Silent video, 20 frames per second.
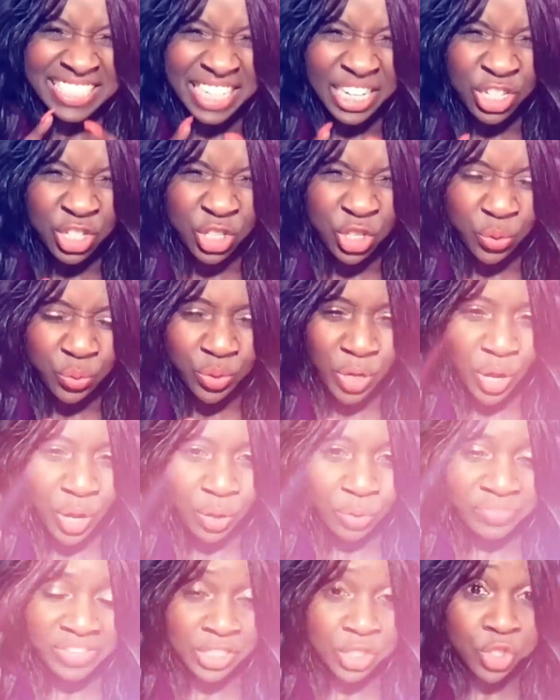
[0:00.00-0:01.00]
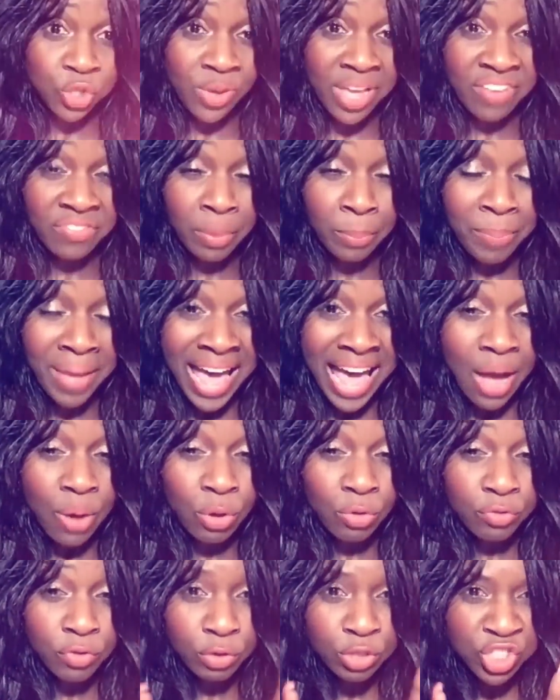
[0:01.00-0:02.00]
Did you know that you have a
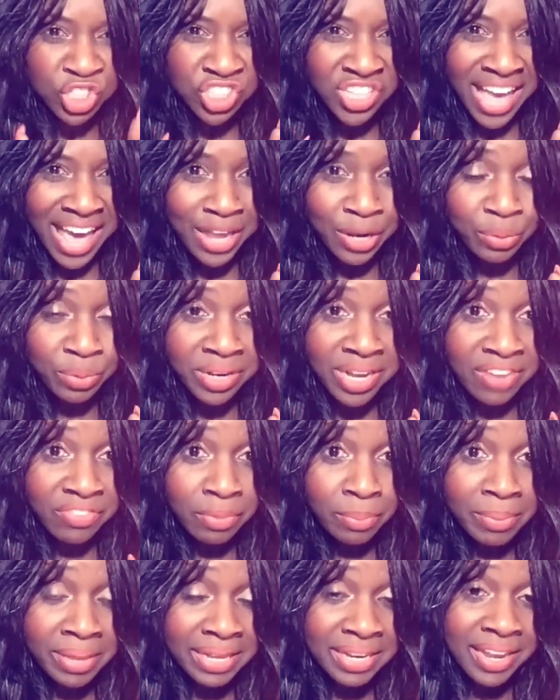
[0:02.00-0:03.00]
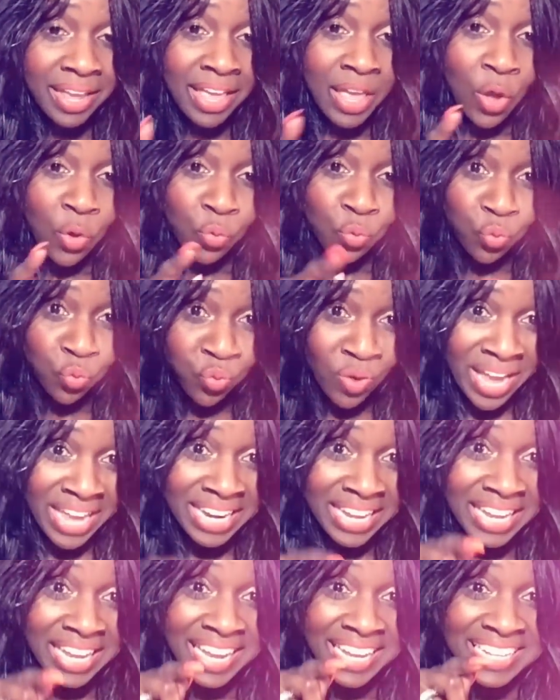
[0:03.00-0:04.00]
powerful shadow government
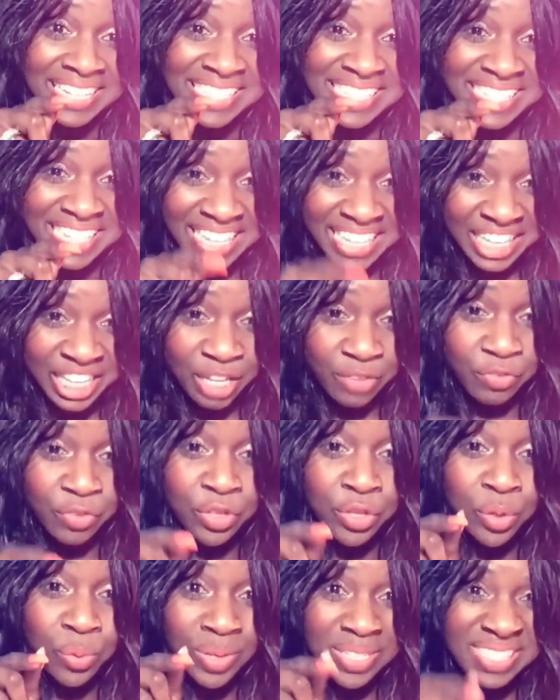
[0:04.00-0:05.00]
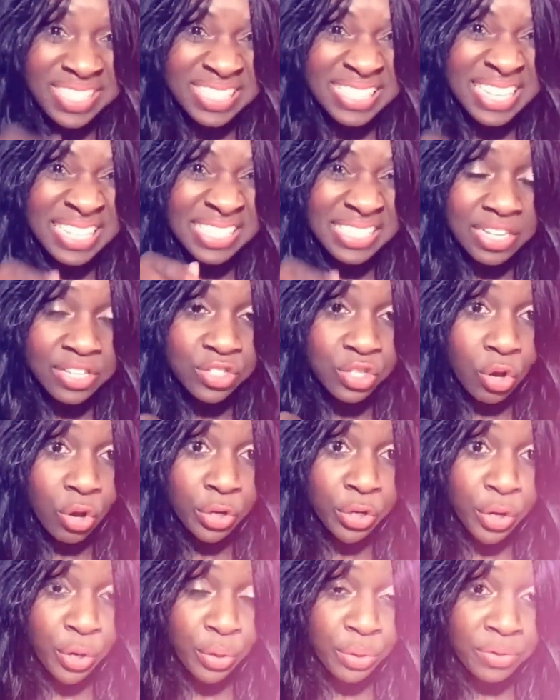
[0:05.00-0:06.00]
ready to give you assistance
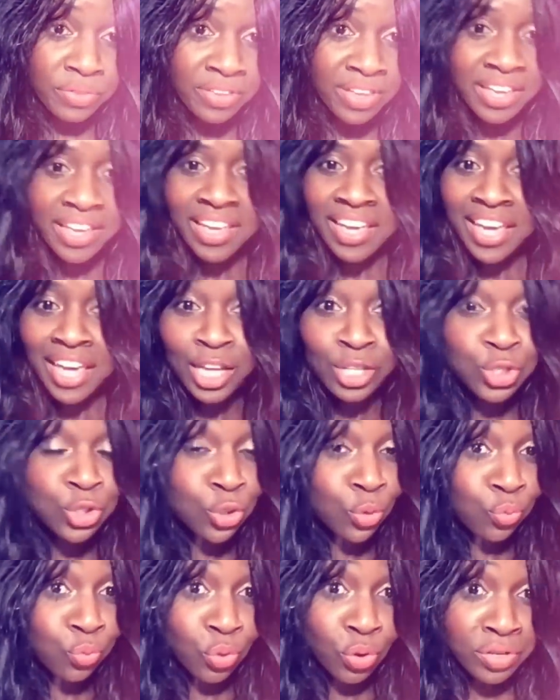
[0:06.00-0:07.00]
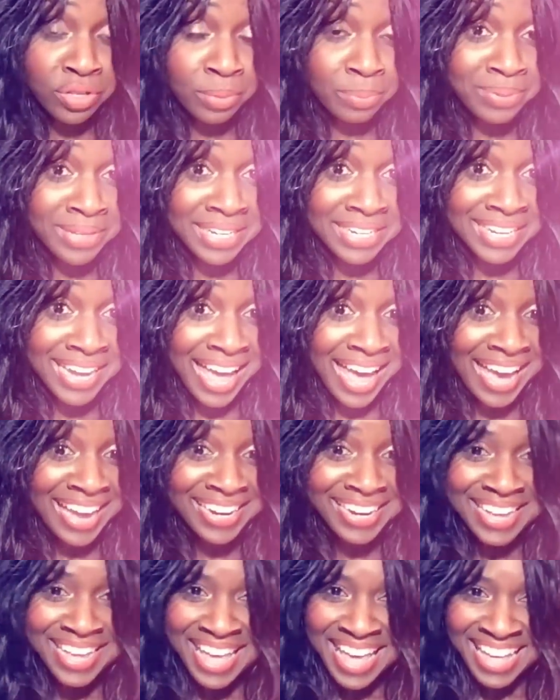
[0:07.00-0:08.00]
on earth? It's your royal
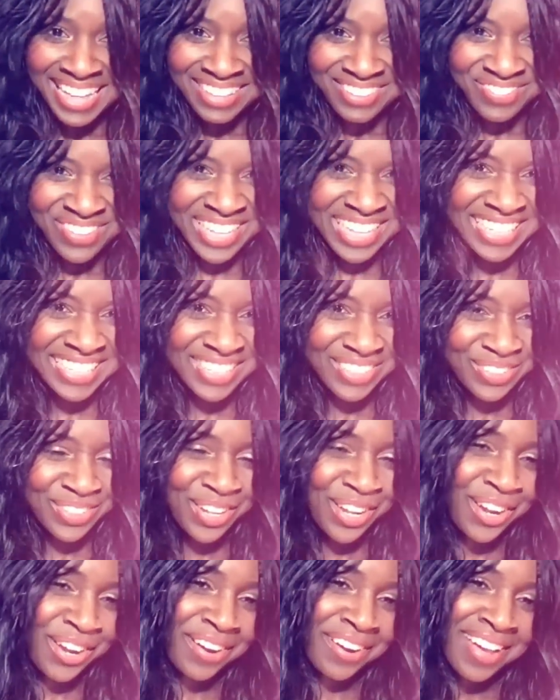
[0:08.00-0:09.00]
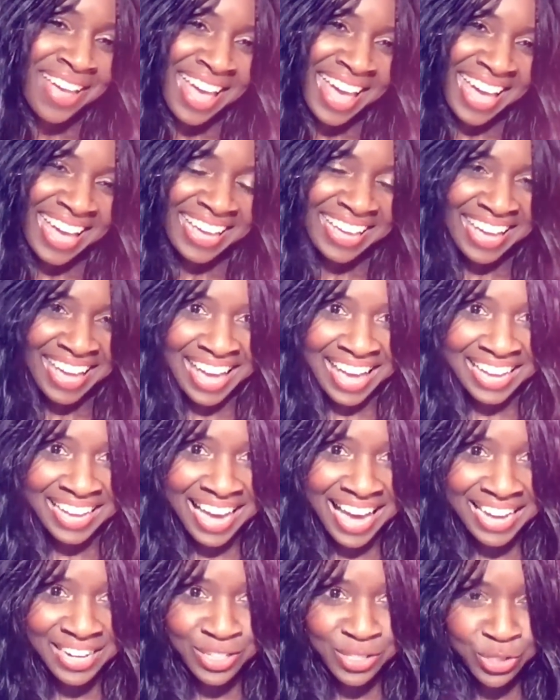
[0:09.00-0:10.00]
bloodline. Vicky Dillard here, aka
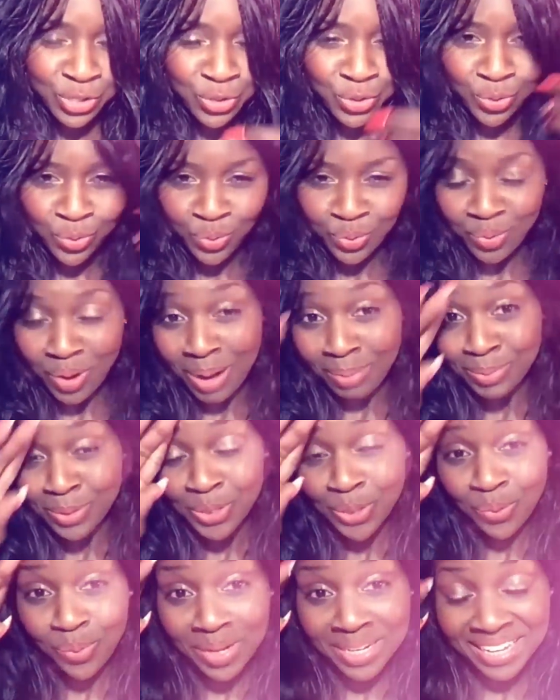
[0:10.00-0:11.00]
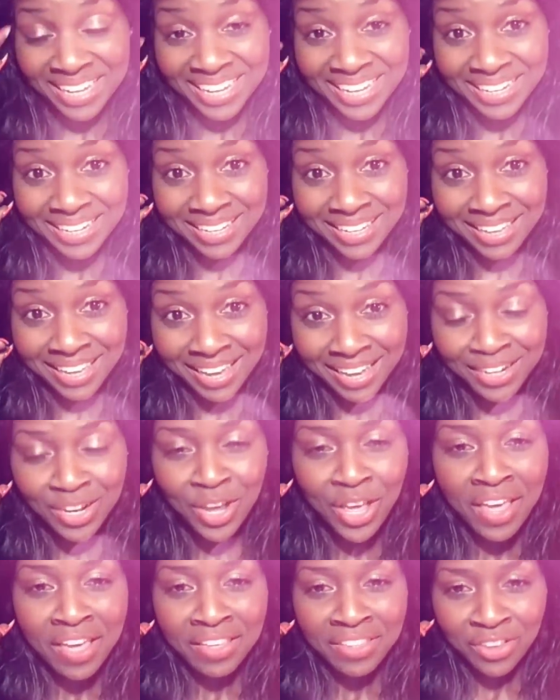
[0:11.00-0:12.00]
Goddess Guru. I'm doing it
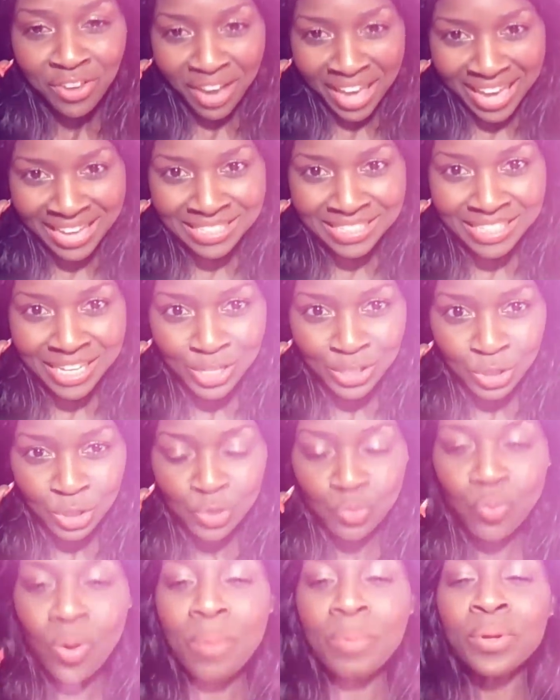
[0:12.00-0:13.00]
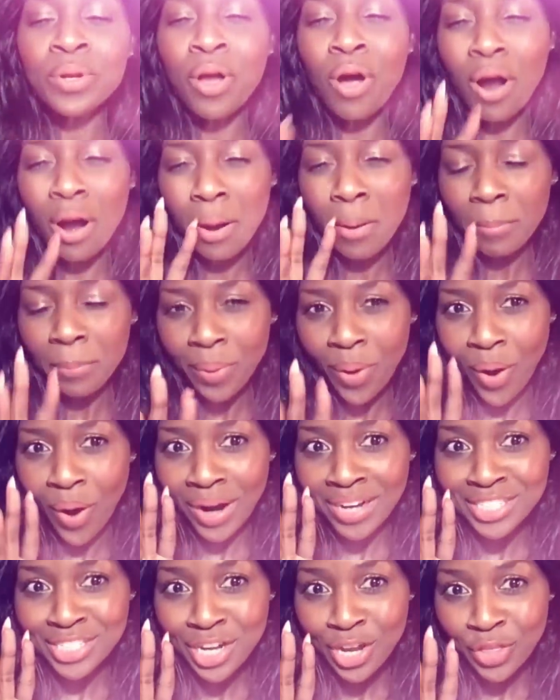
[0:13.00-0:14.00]
again. Your Ancestors Webinar
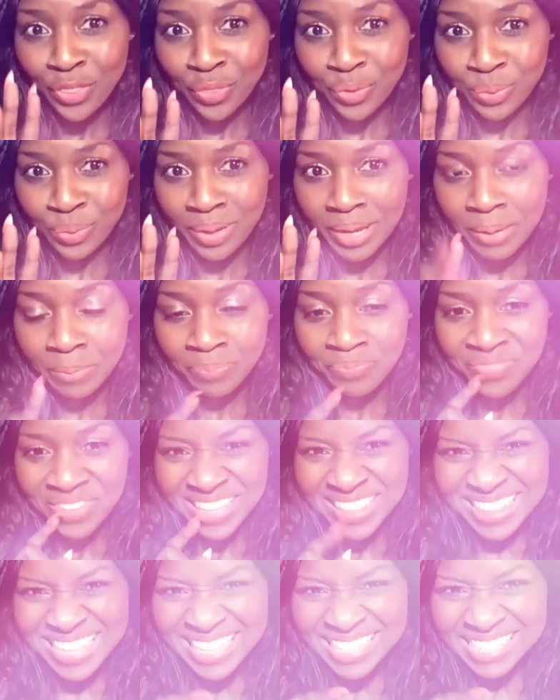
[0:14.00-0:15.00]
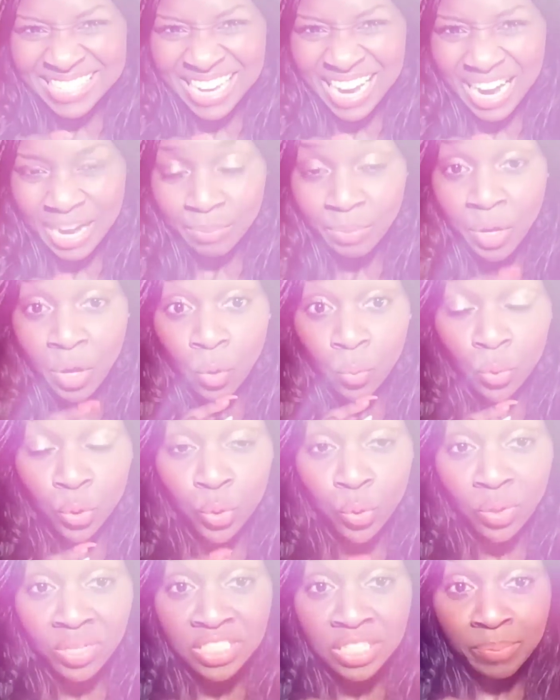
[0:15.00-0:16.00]
Part three. This time, we're
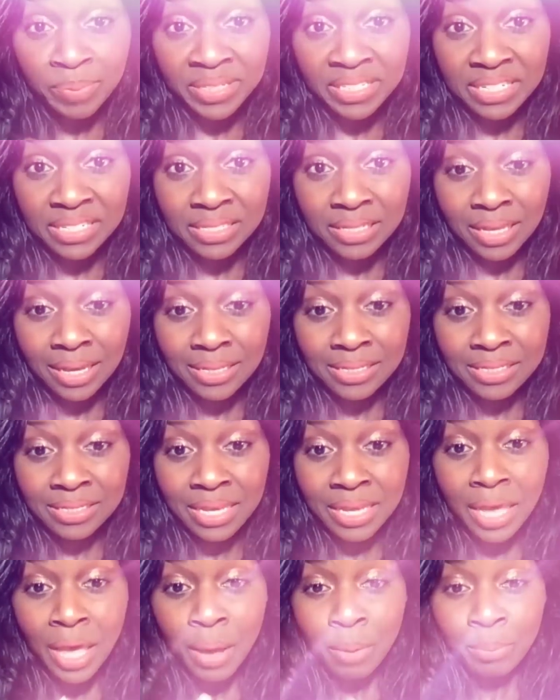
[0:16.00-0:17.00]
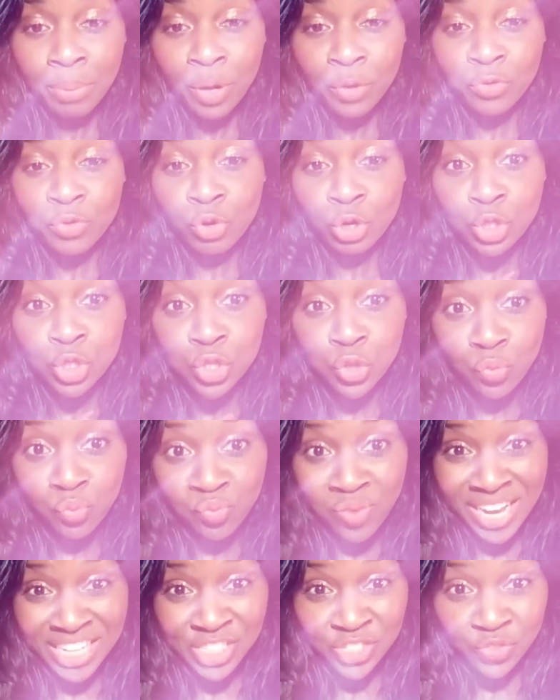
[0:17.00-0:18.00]
going to be discussing both your
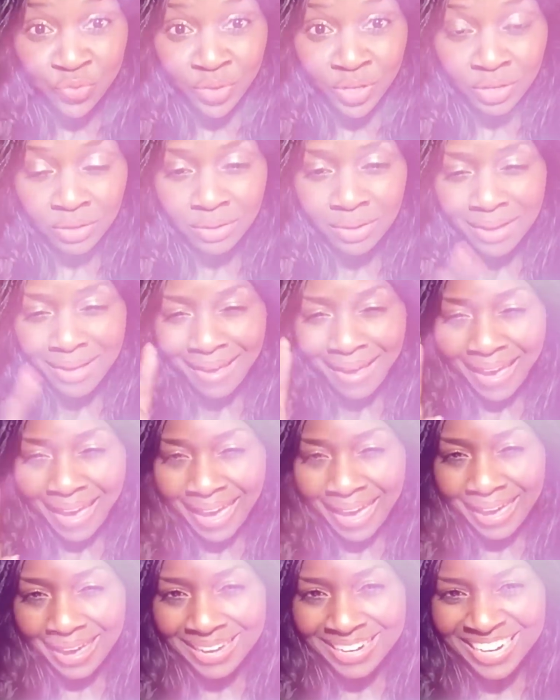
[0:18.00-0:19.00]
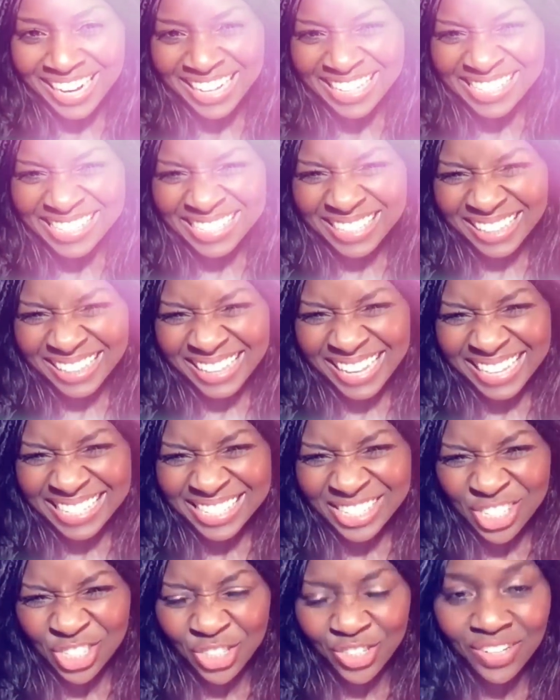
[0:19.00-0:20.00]
terrestrial and
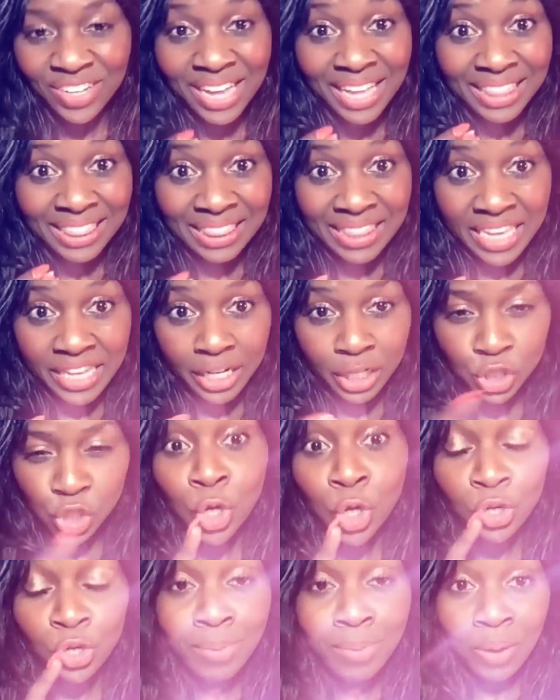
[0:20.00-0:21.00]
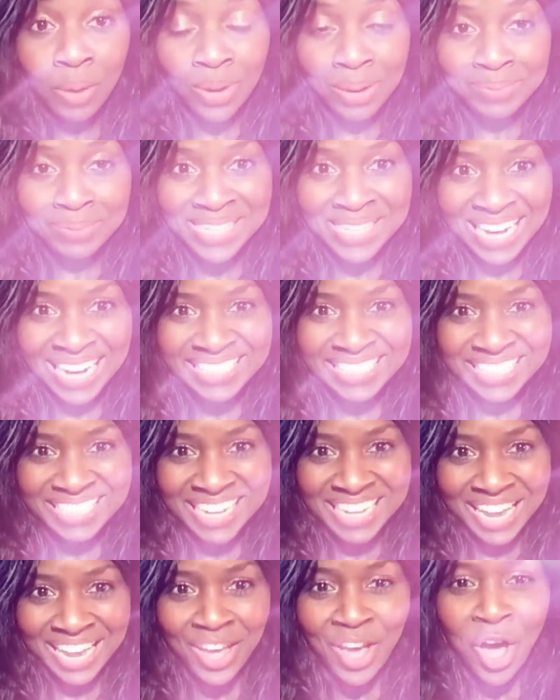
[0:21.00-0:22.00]
celestial lineage. Go to my website
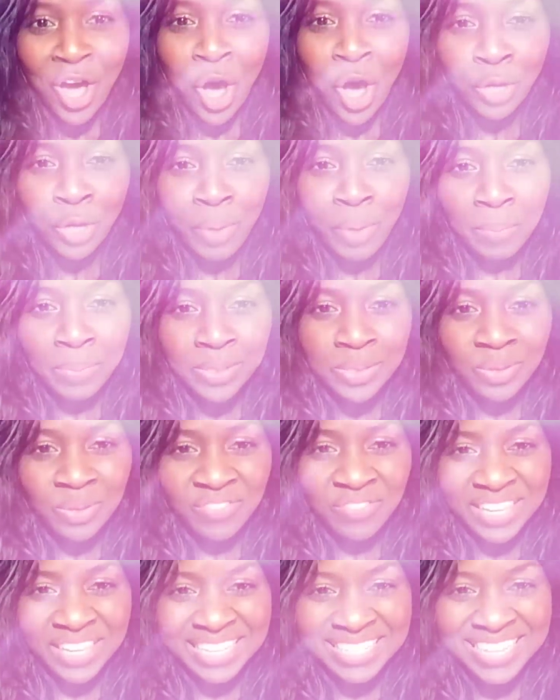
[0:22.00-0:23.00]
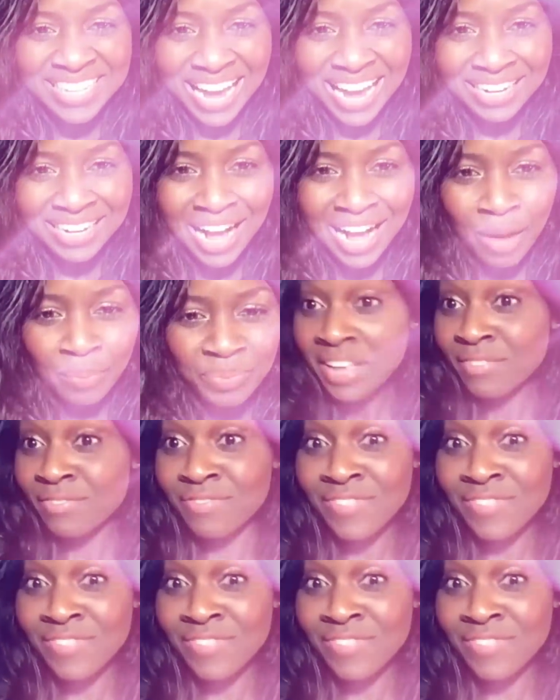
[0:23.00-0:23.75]
today on Purpose With Vicky dot com.